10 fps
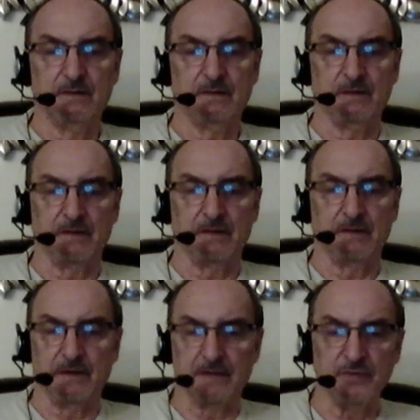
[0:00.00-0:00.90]
They'd have
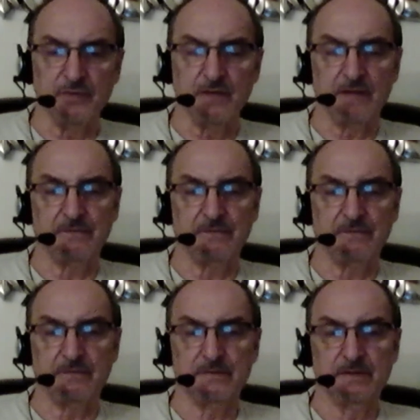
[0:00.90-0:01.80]
a new life,
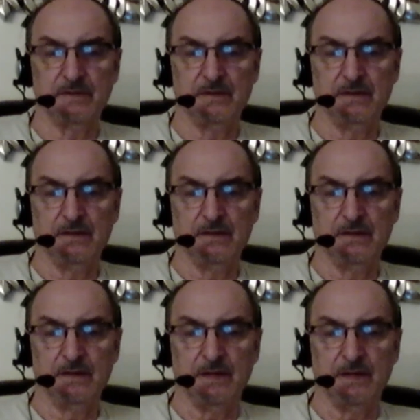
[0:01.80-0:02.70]

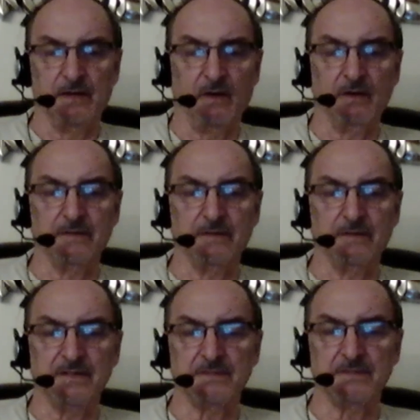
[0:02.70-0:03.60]
and all of these
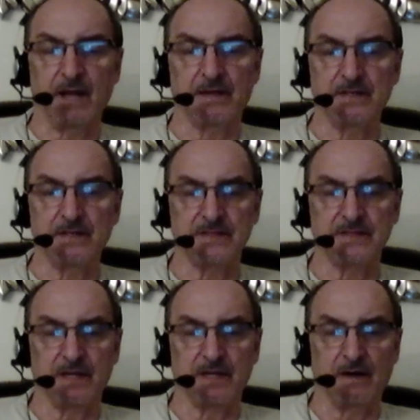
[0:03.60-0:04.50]
maladies that
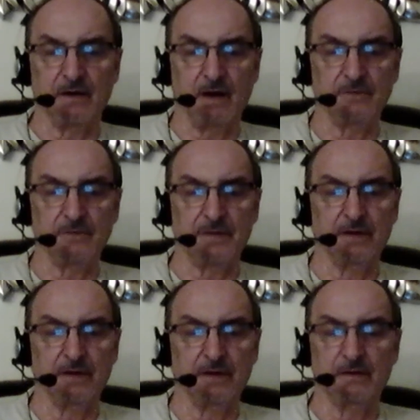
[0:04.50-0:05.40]
are out there
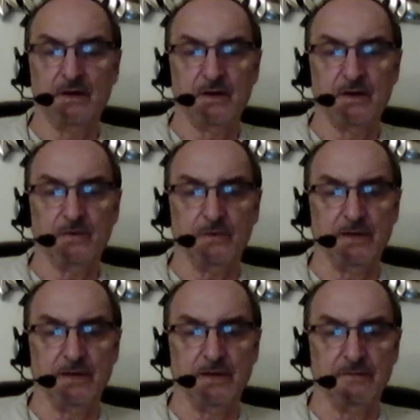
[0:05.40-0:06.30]
would
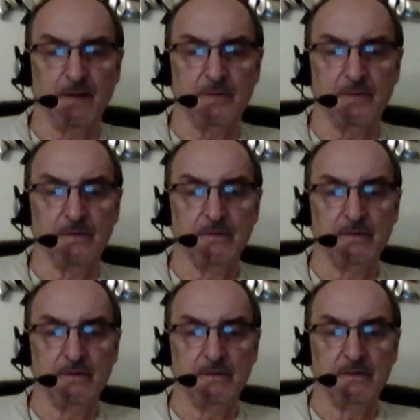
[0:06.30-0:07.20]
never happen.
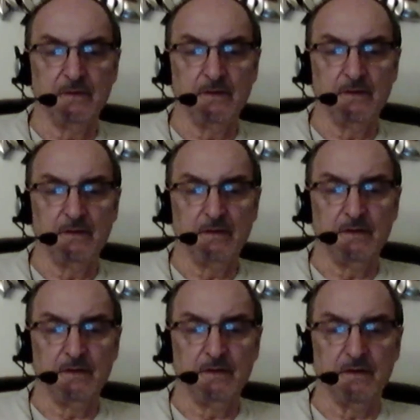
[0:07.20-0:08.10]

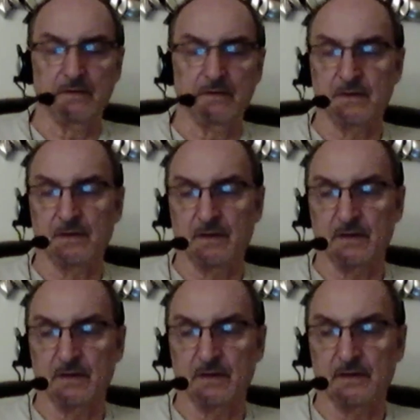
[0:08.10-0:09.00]
And
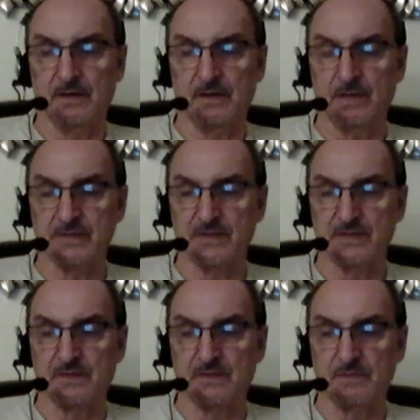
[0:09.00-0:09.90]
a young man said to
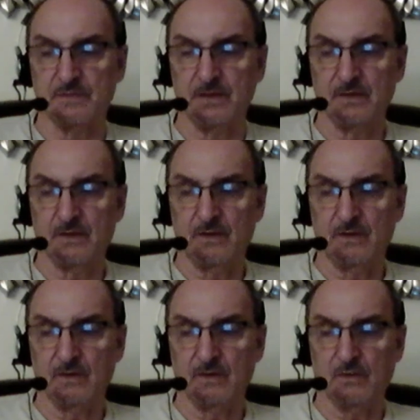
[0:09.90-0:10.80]
me,
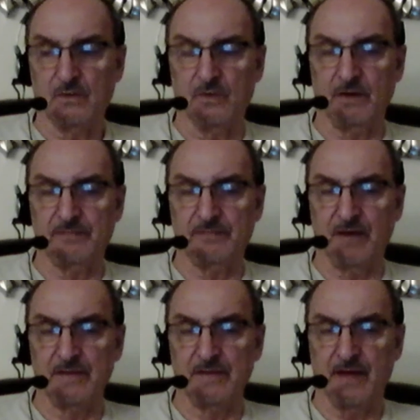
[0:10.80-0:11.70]
"Where do I find
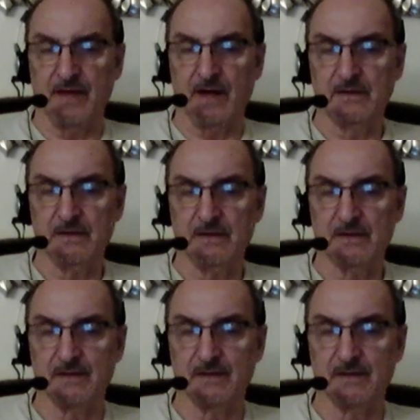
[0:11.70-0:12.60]
that?"
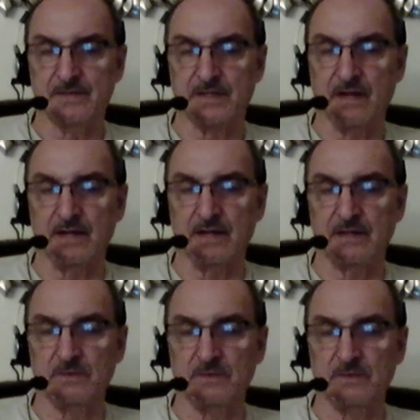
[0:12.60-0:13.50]
I said,
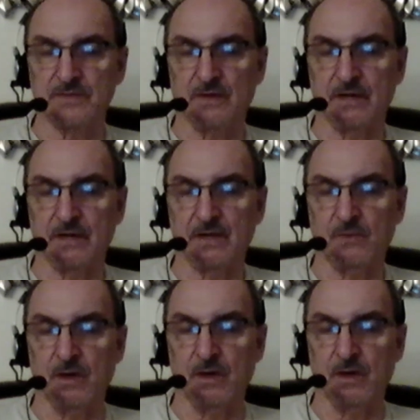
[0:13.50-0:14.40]
Psalm 91,